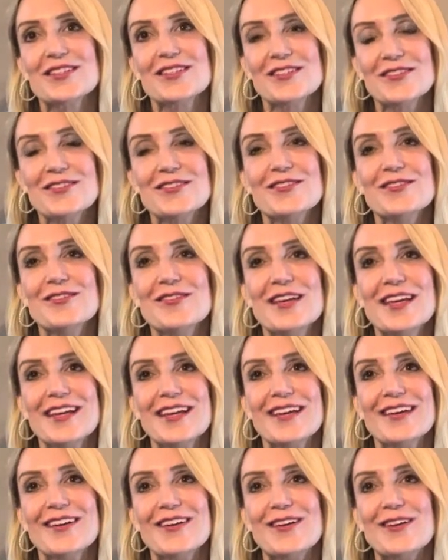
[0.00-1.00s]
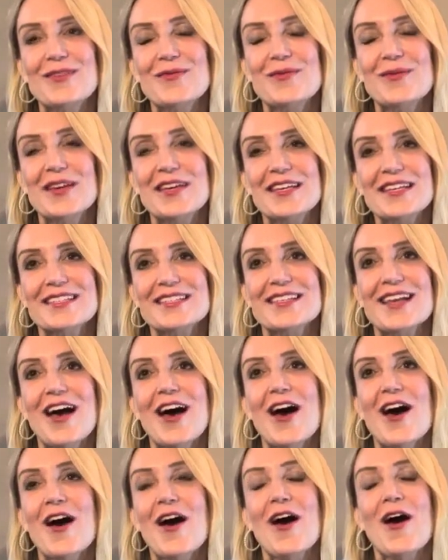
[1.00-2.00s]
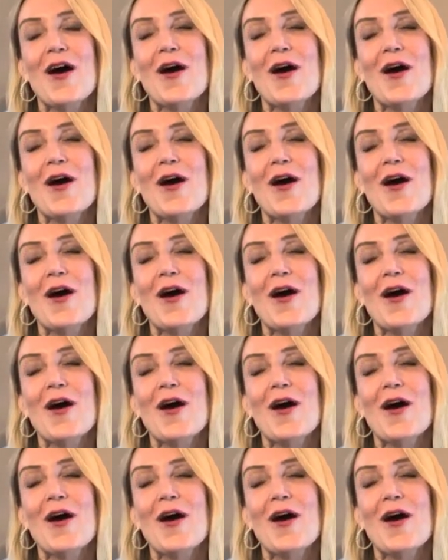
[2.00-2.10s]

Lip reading: to do here in Pisa,